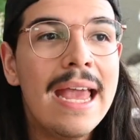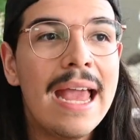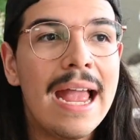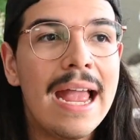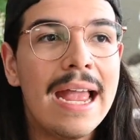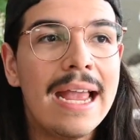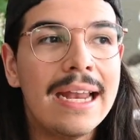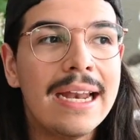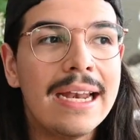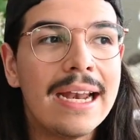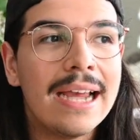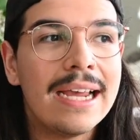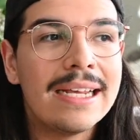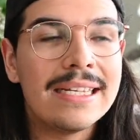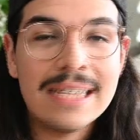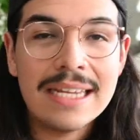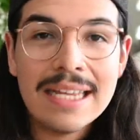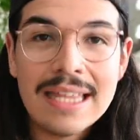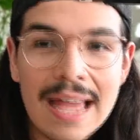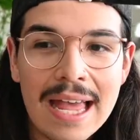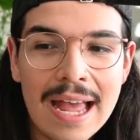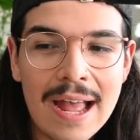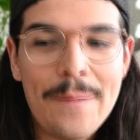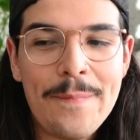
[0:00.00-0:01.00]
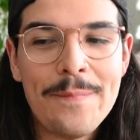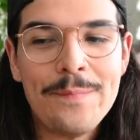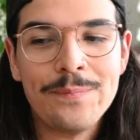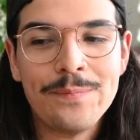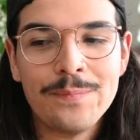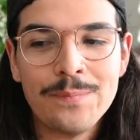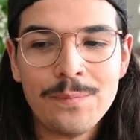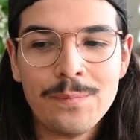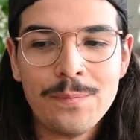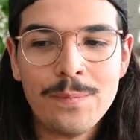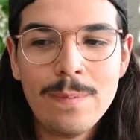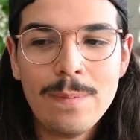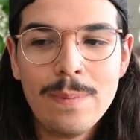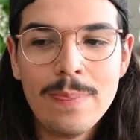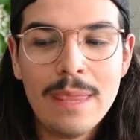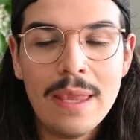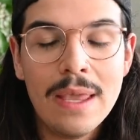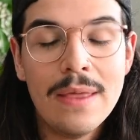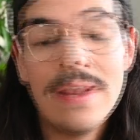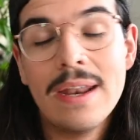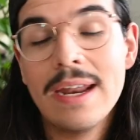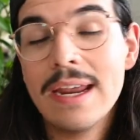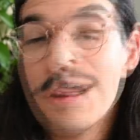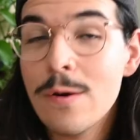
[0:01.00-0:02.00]
And I say that
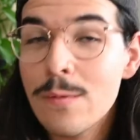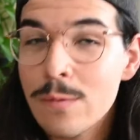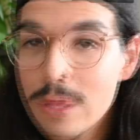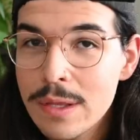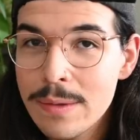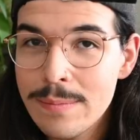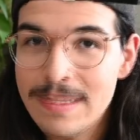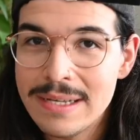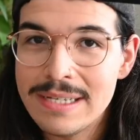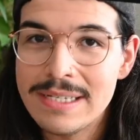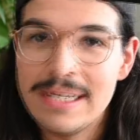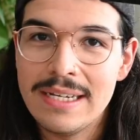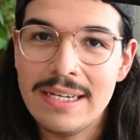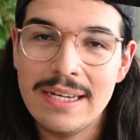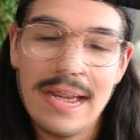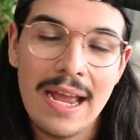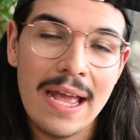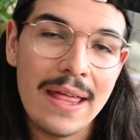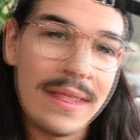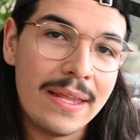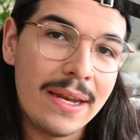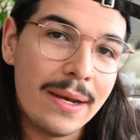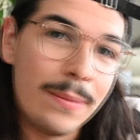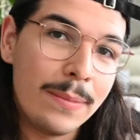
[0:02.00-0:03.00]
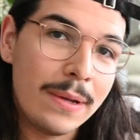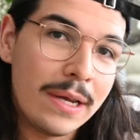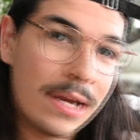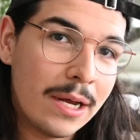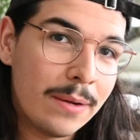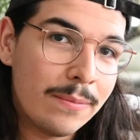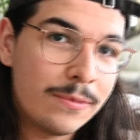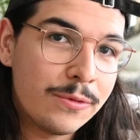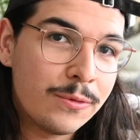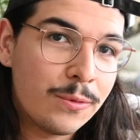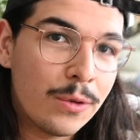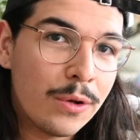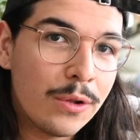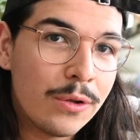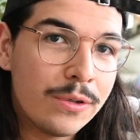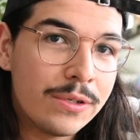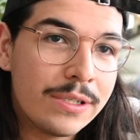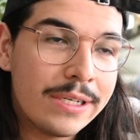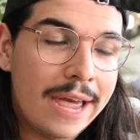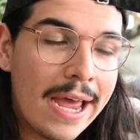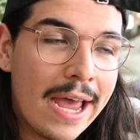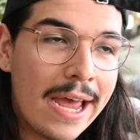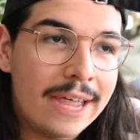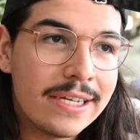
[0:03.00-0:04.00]
and I get really busy, and then it becomes one of those
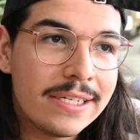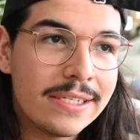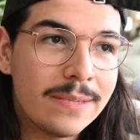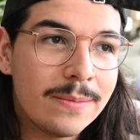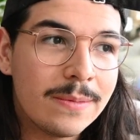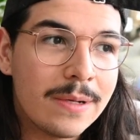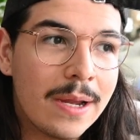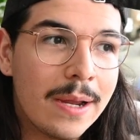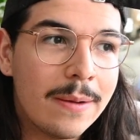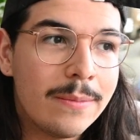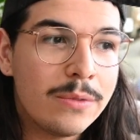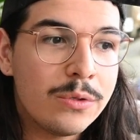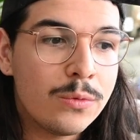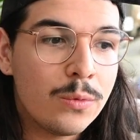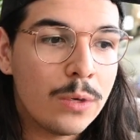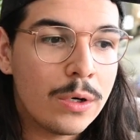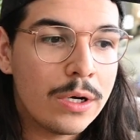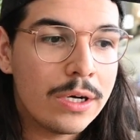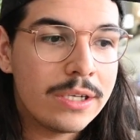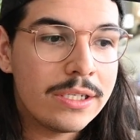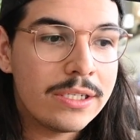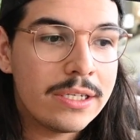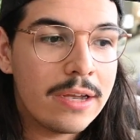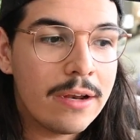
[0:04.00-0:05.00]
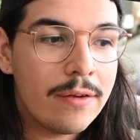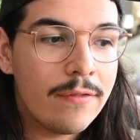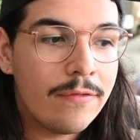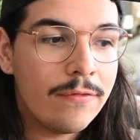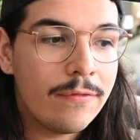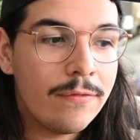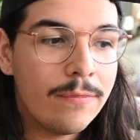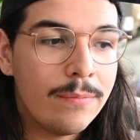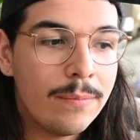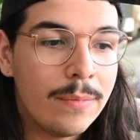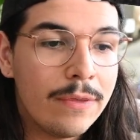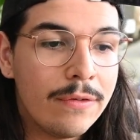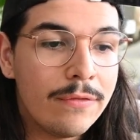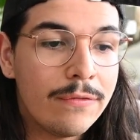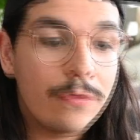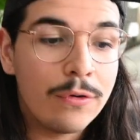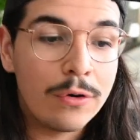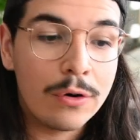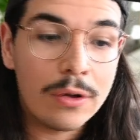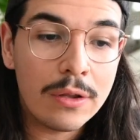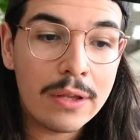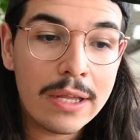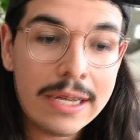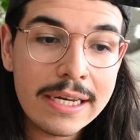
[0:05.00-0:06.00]
tasks sometimes where instead of me
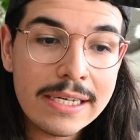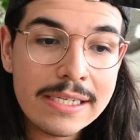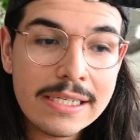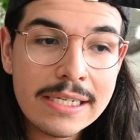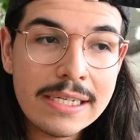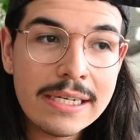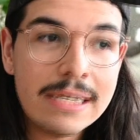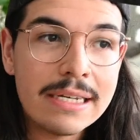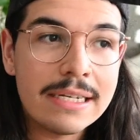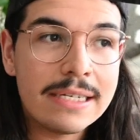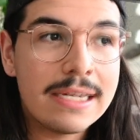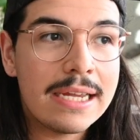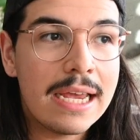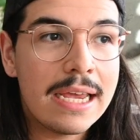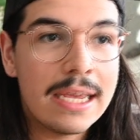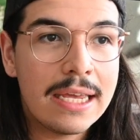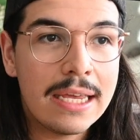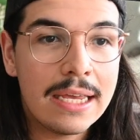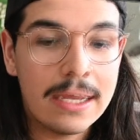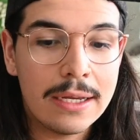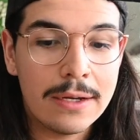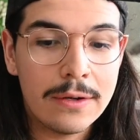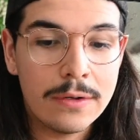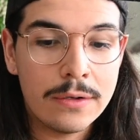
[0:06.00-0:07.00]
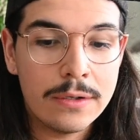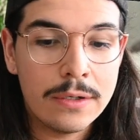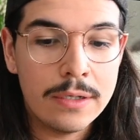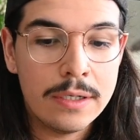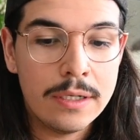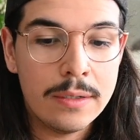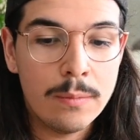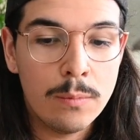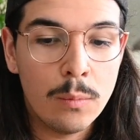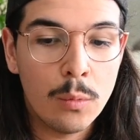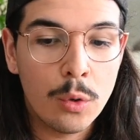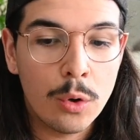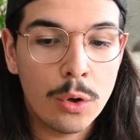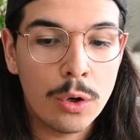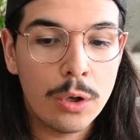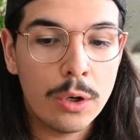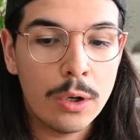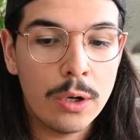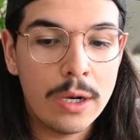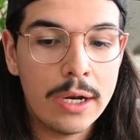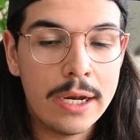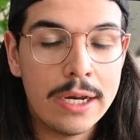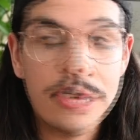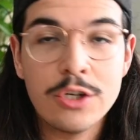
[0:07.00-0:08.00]
fertilizing and taking
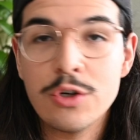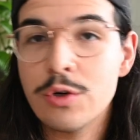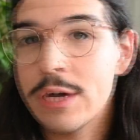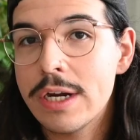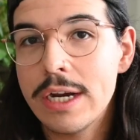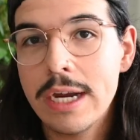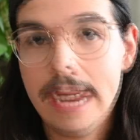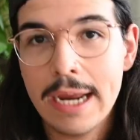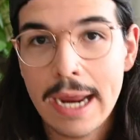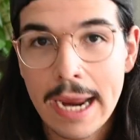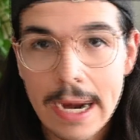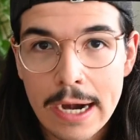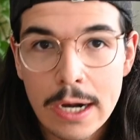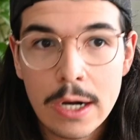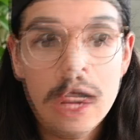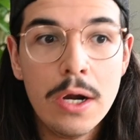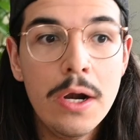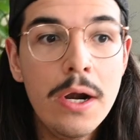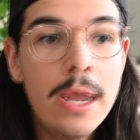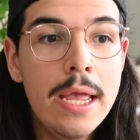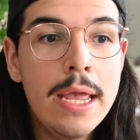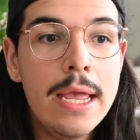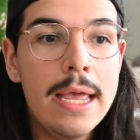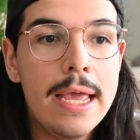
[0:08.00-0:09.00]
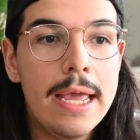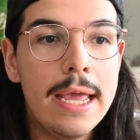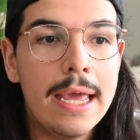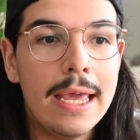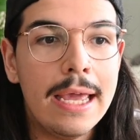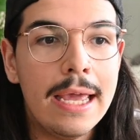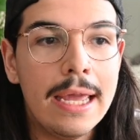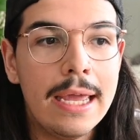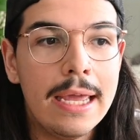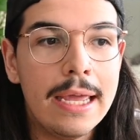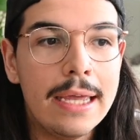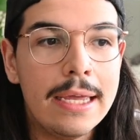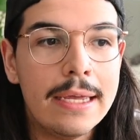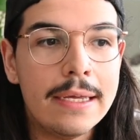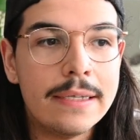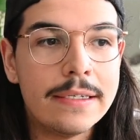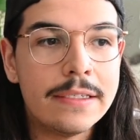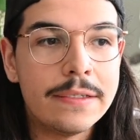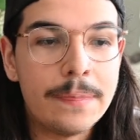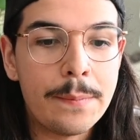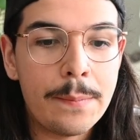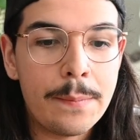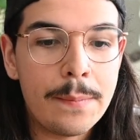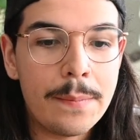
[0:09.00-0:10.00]
more intricate care, it
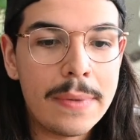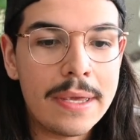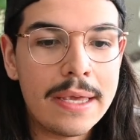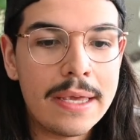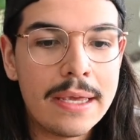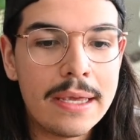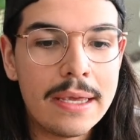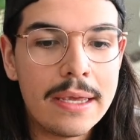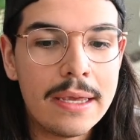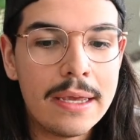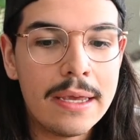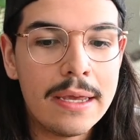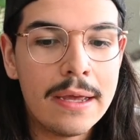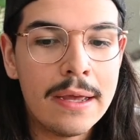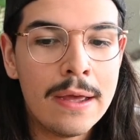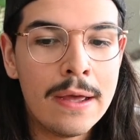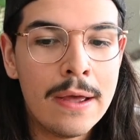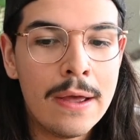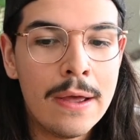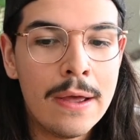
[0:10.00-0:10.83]
is me